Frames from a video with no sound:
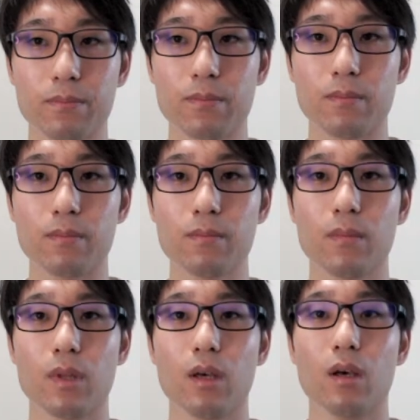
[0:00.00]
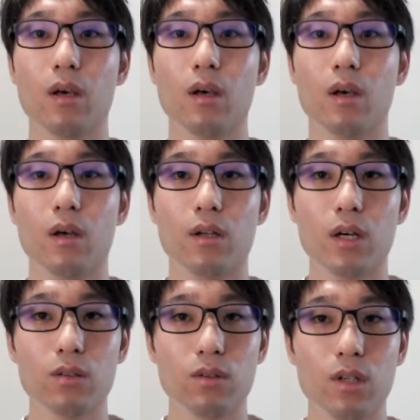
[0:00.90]
React first.
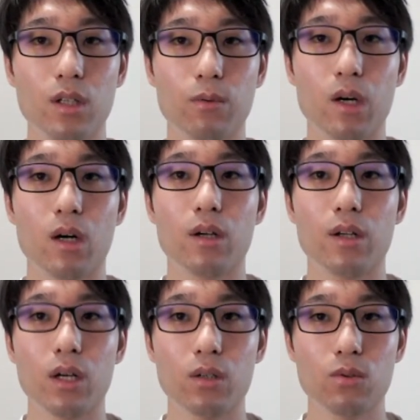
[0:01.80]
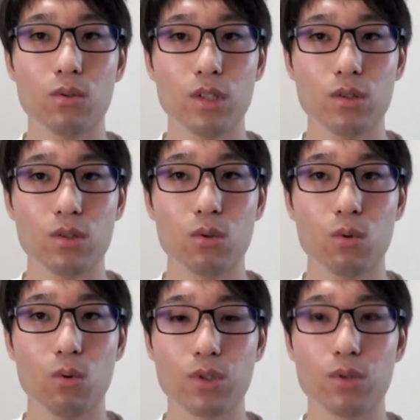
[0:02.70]
React Native uses
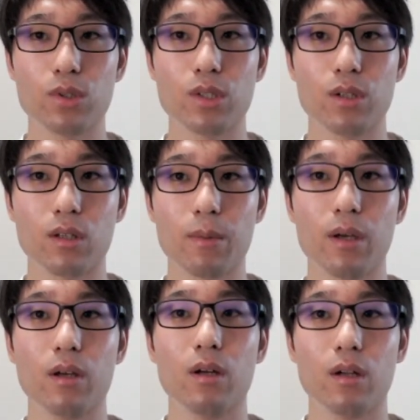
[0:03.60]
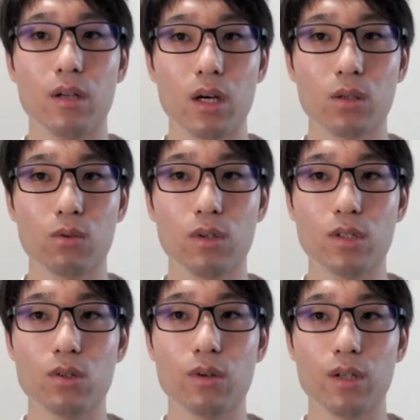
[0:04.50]
a lot of React technology,
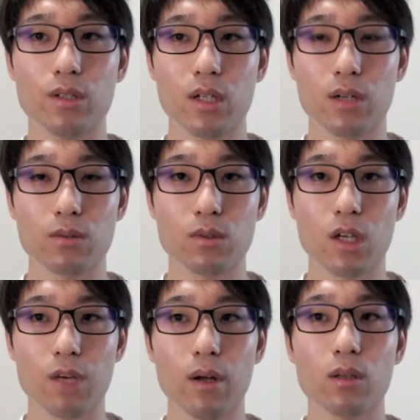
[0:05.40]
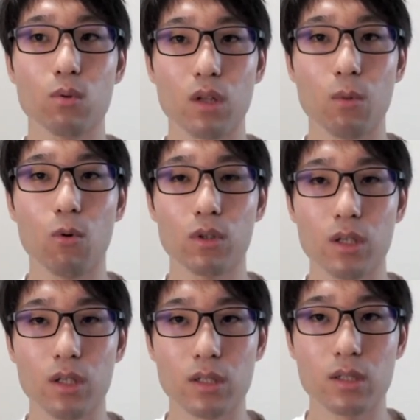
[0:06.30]
so having engineers who are
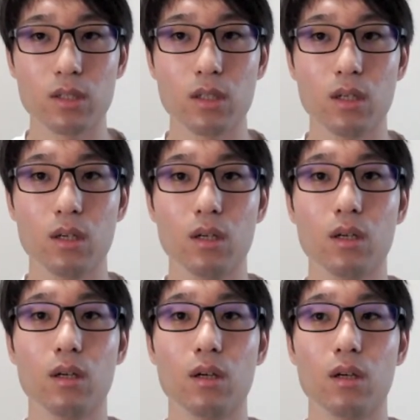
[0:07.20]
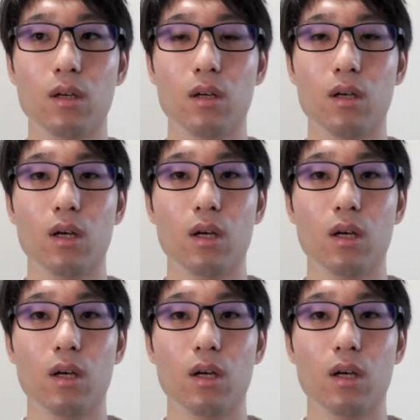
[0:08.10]
strong in React is very important.